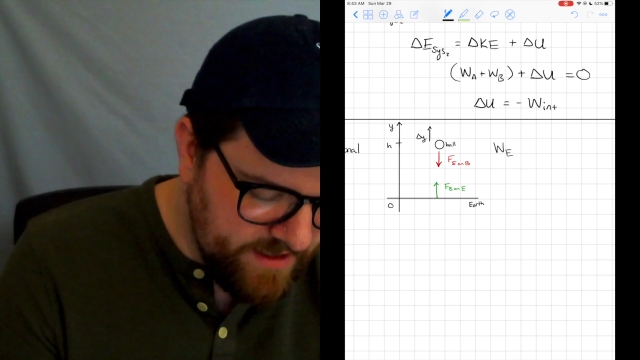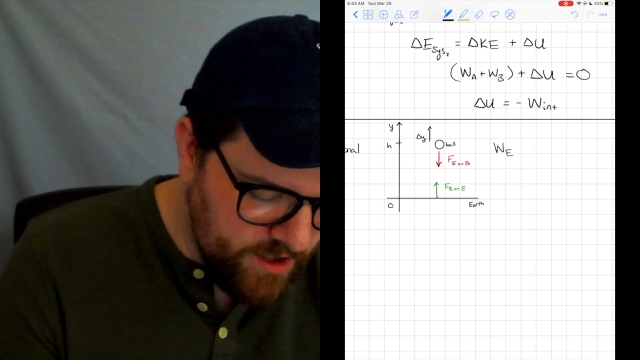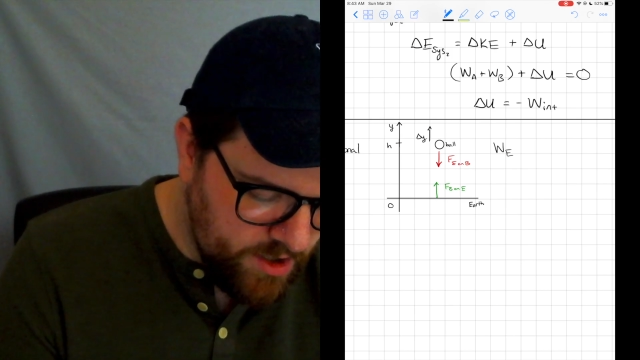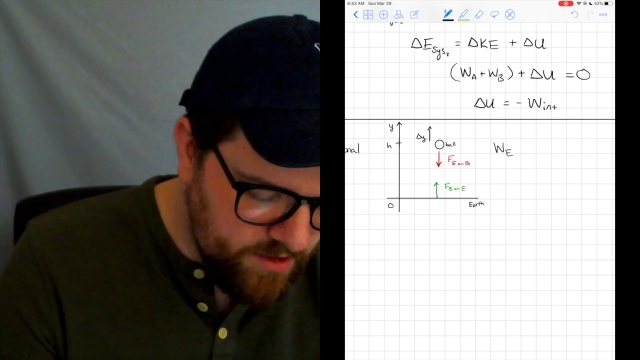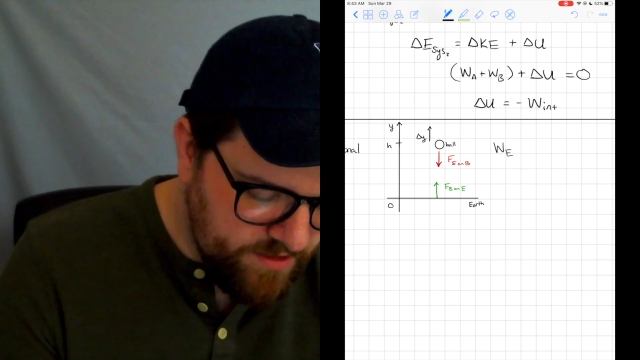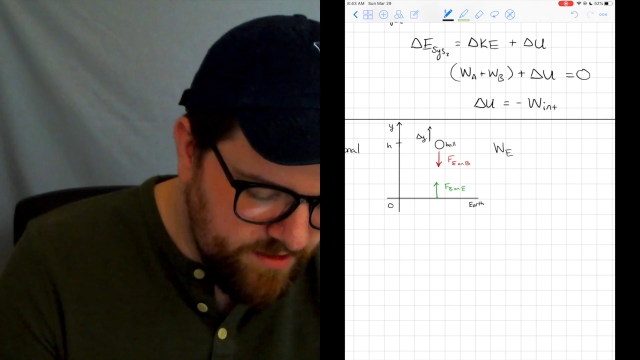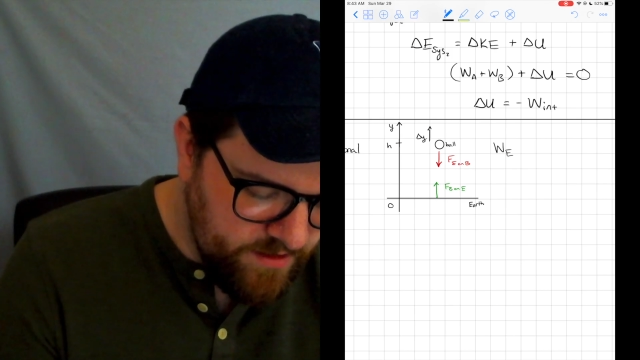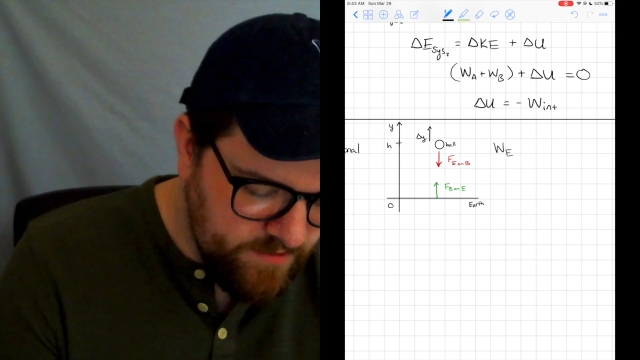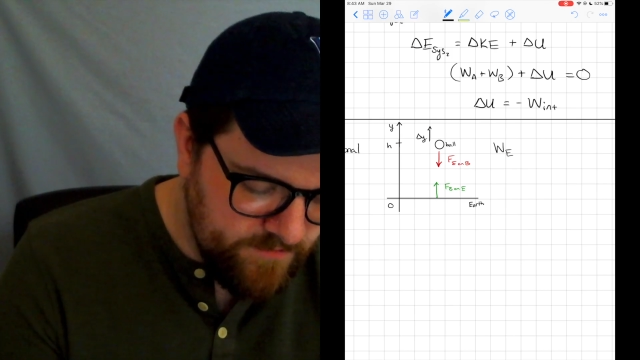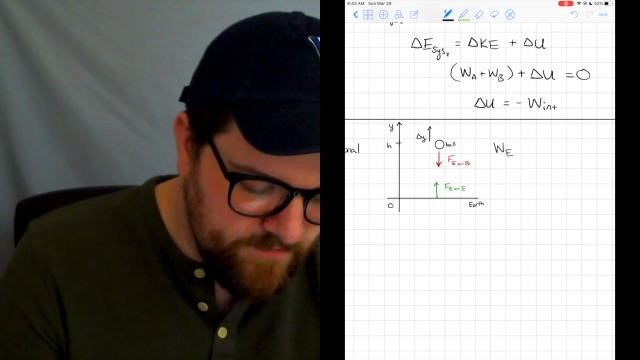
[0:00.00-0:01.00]
Earth,
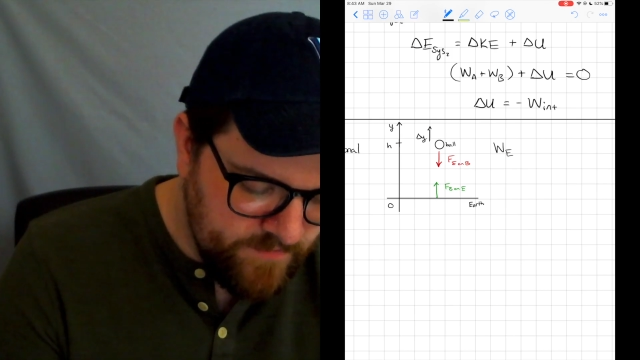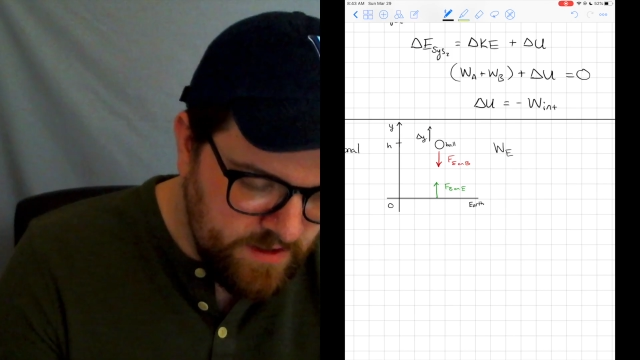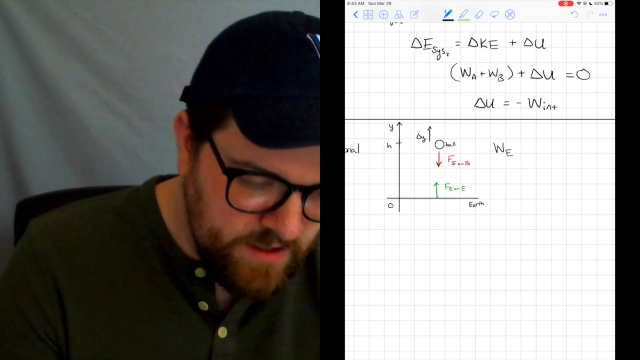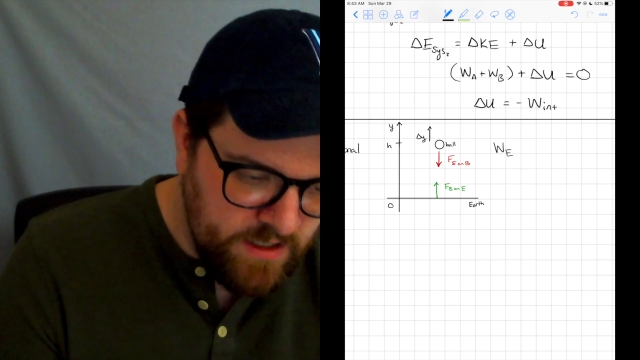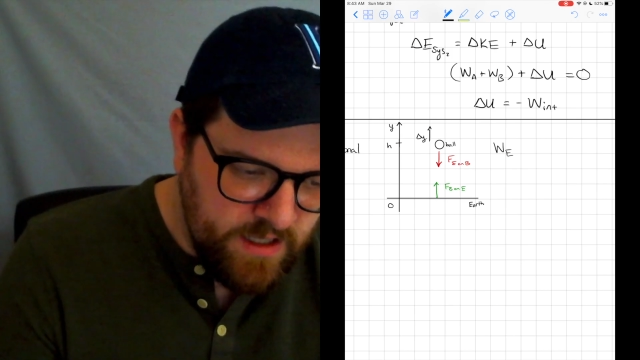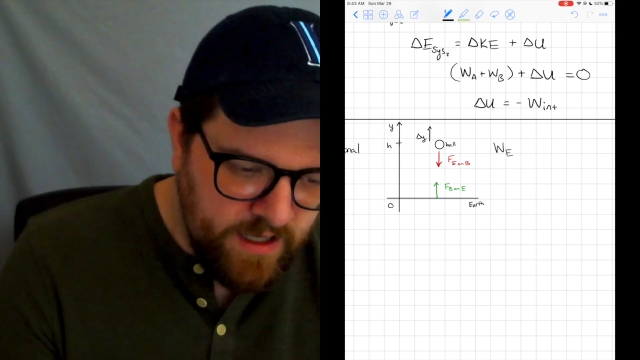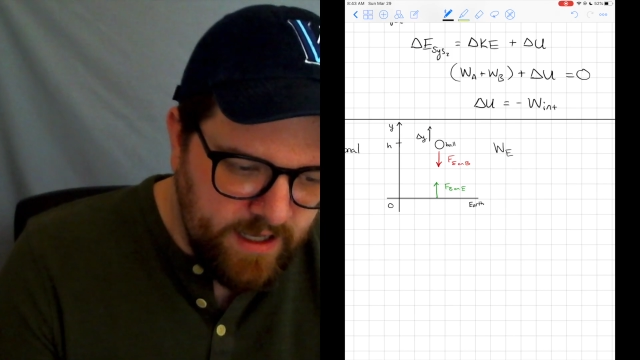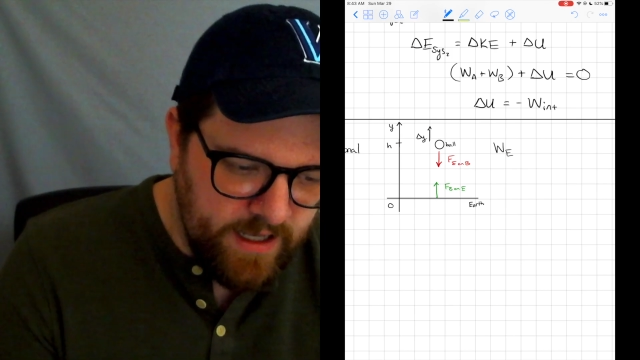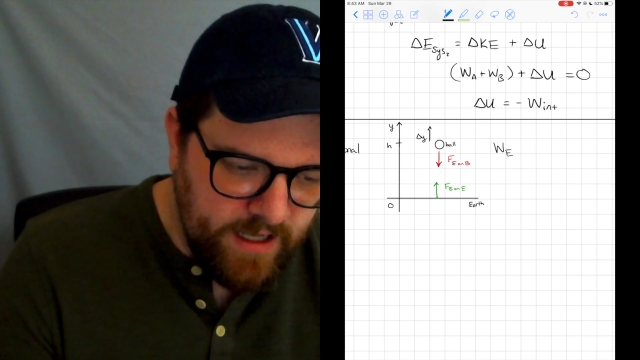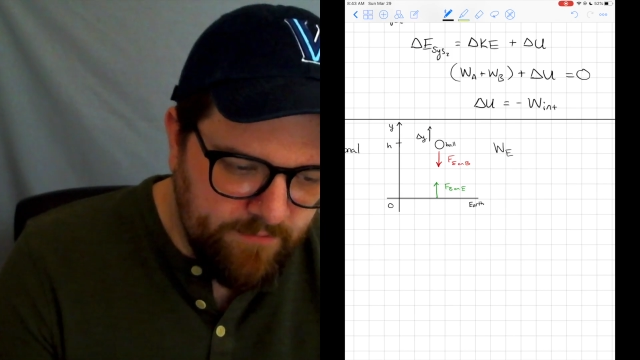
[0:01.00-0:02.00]

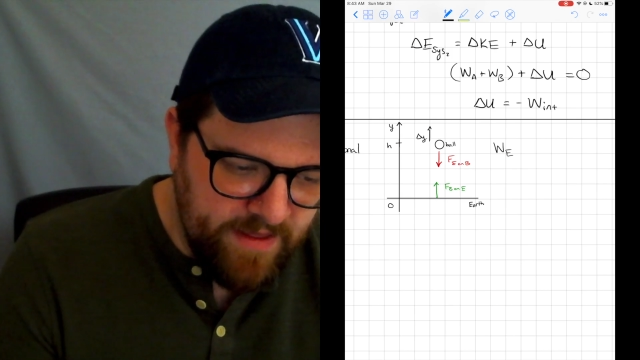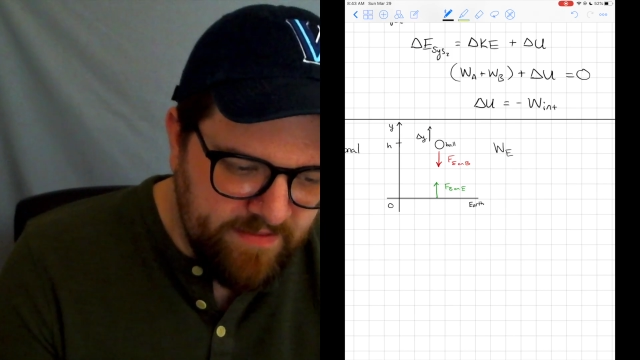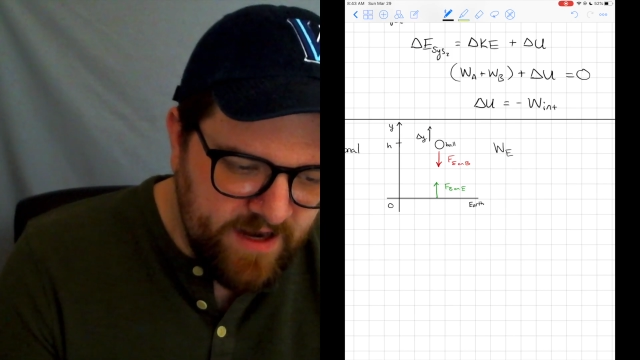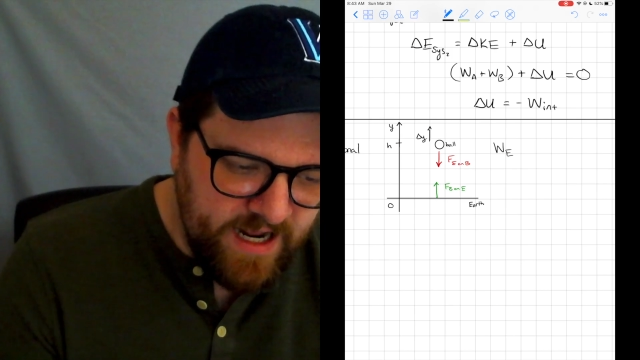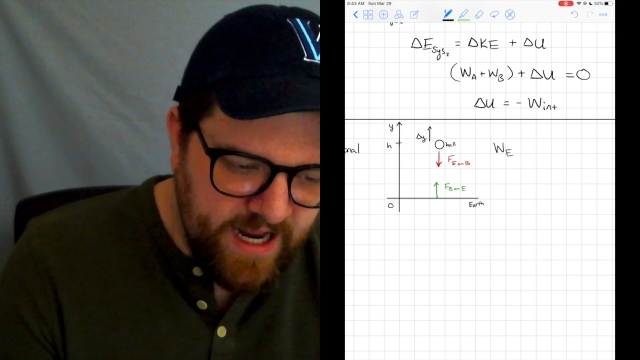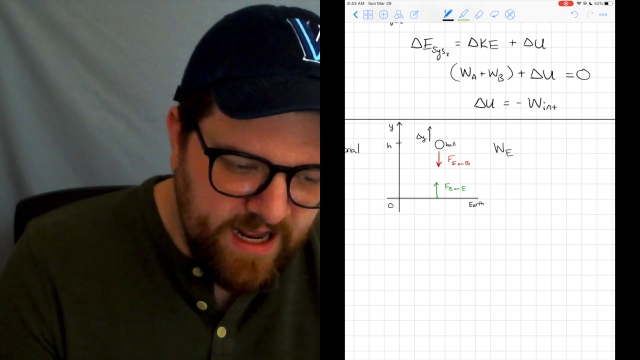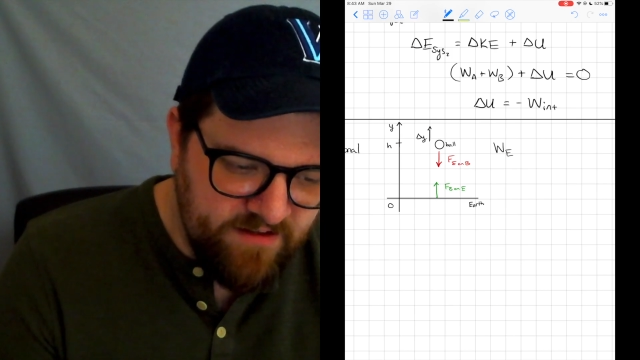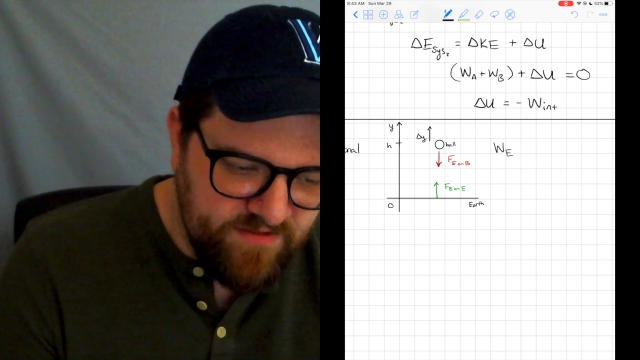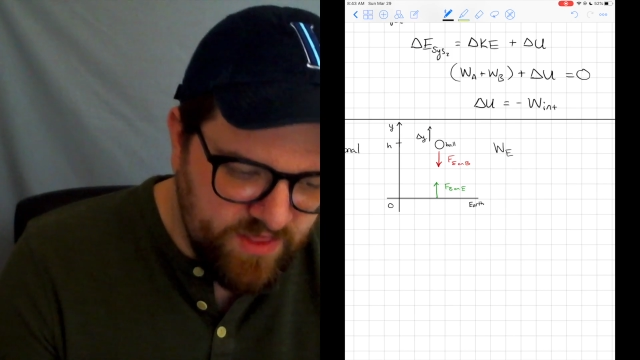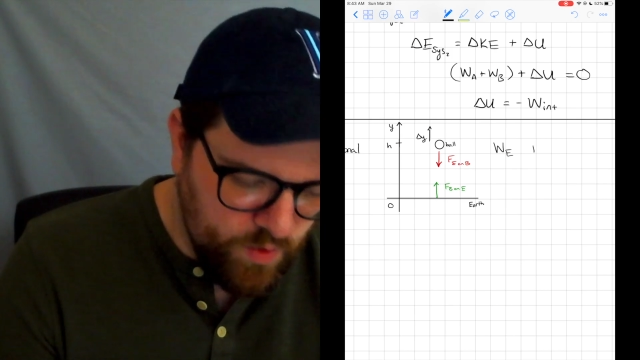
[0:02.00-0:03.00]
and then I
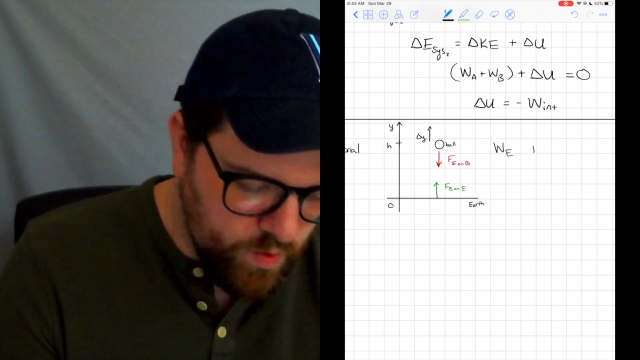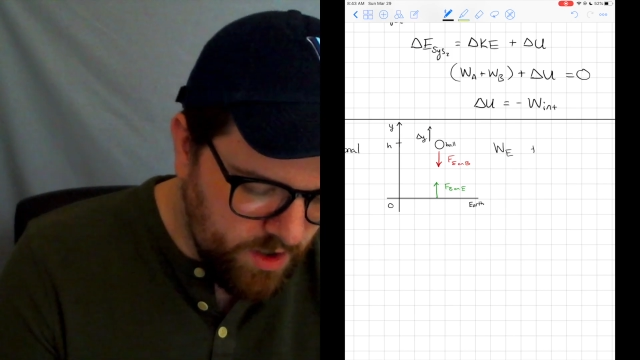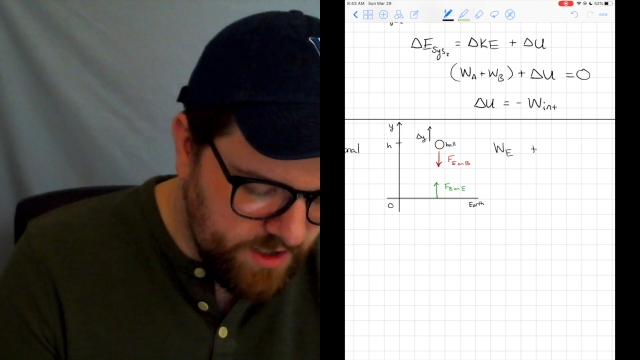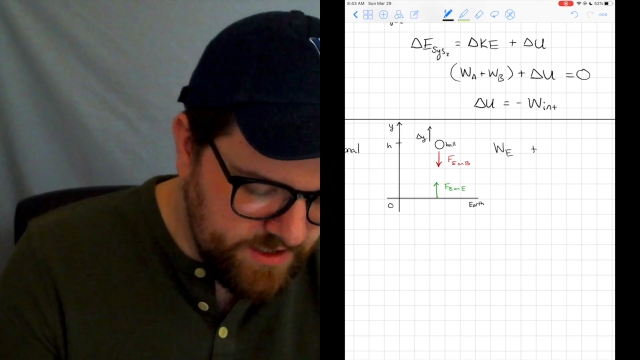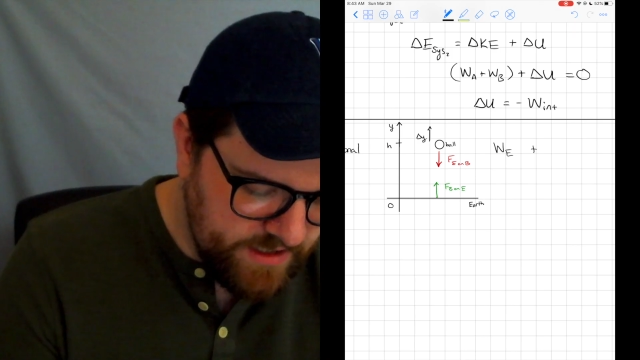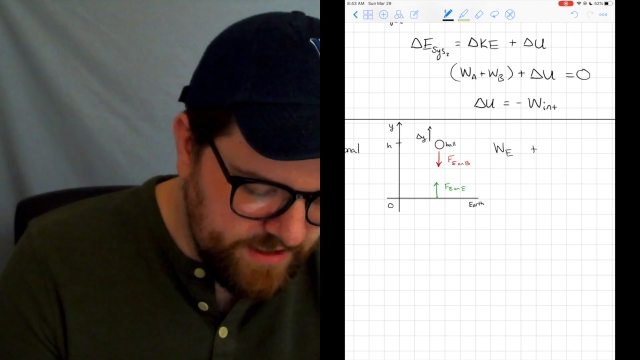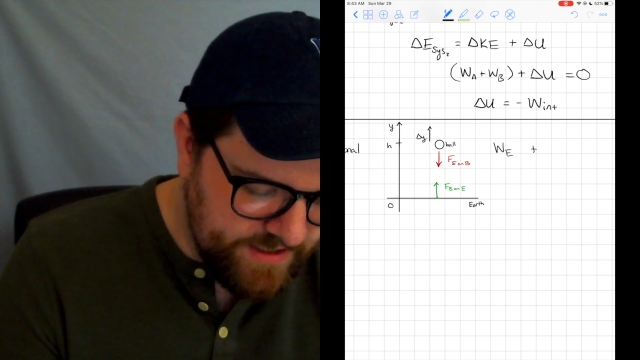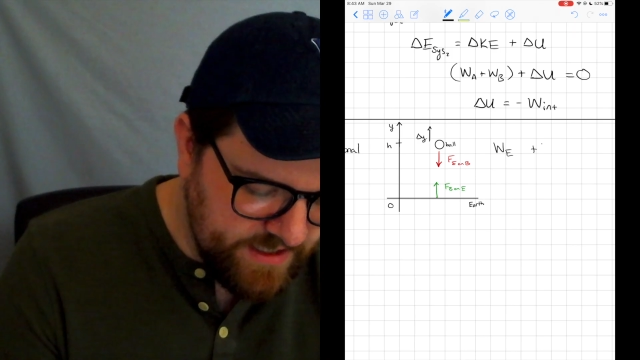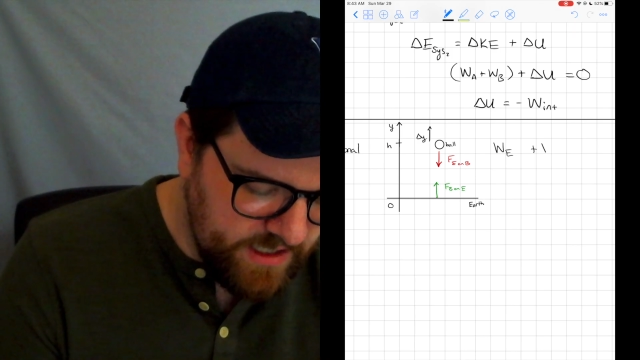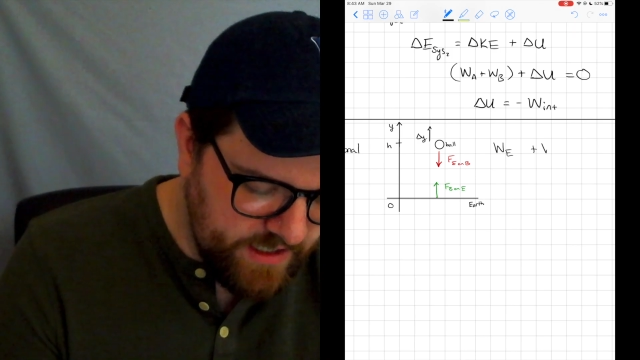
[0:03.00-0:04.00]
have the work
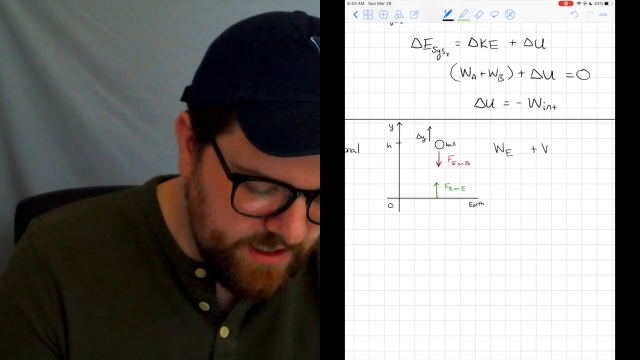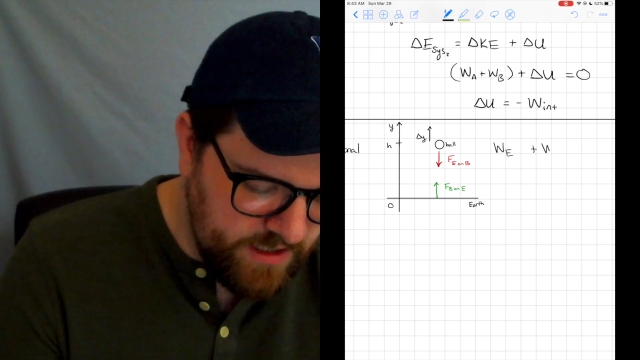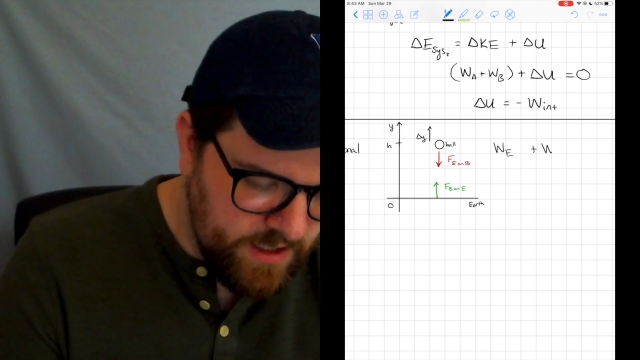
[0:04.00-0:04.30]
done